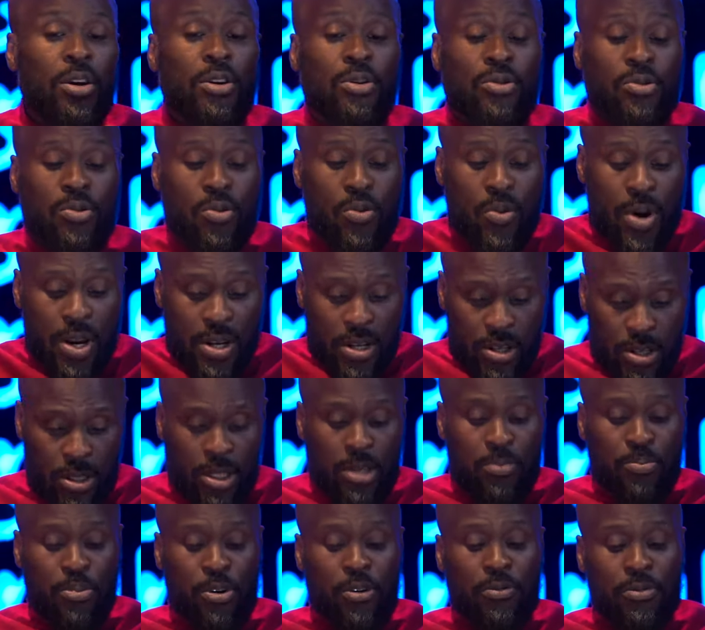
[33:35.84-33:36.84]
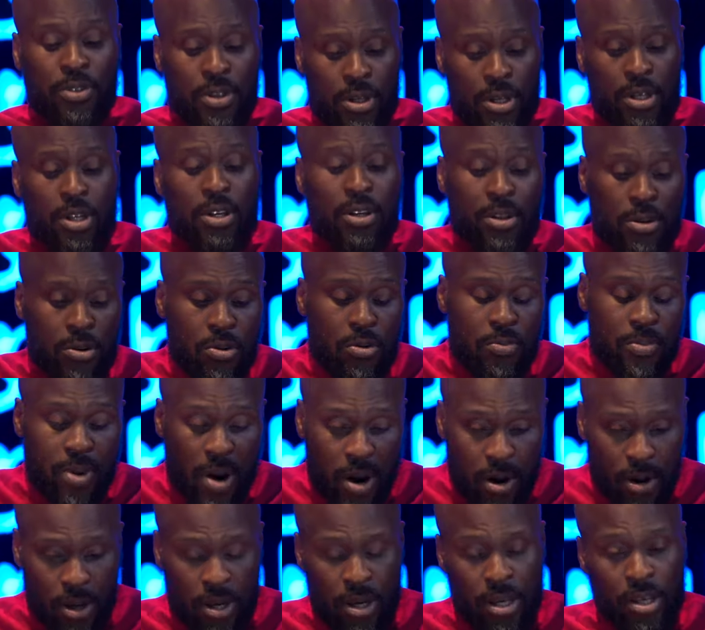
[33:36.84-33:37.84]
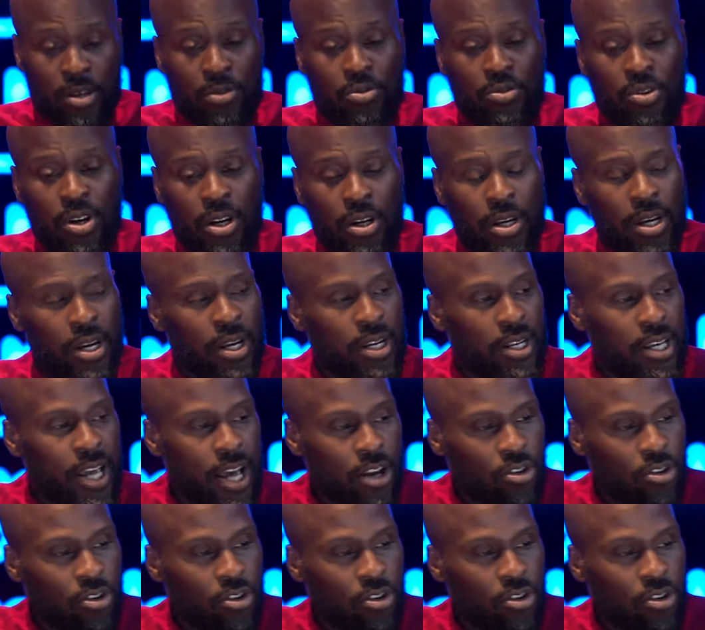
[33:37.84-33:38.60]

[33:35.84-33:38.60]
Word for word: So at the tip of the whole barricade, I'm trying to, and the